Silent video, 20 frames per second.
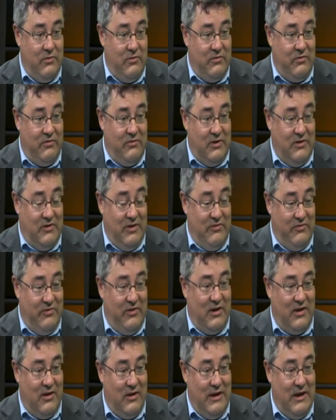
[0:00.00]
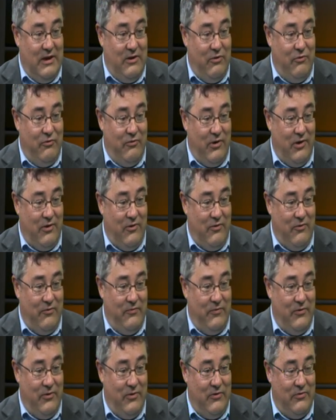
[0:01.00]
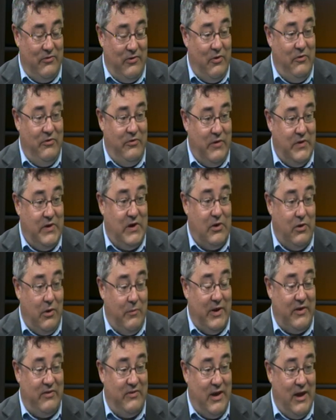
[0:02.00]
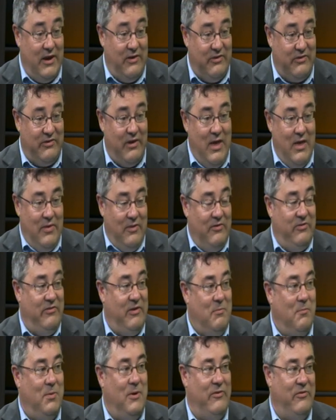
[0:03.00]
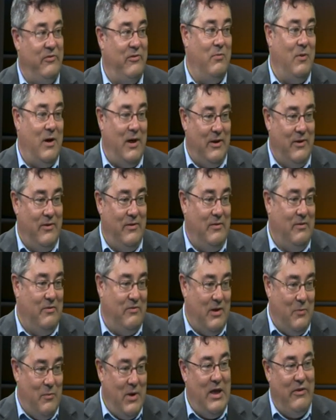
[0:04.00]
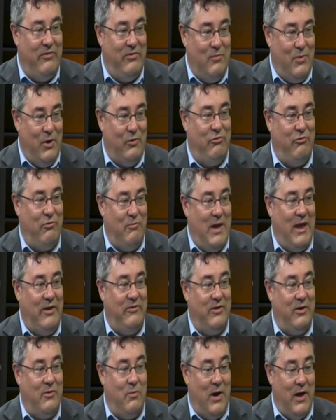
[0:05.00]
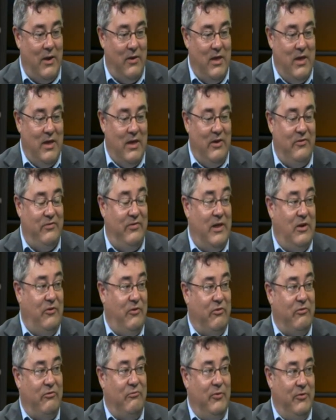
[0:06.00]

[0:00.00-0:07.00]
statistically control for socioeconomic status. The simplest one, and in some ways the most dramatic one, is they just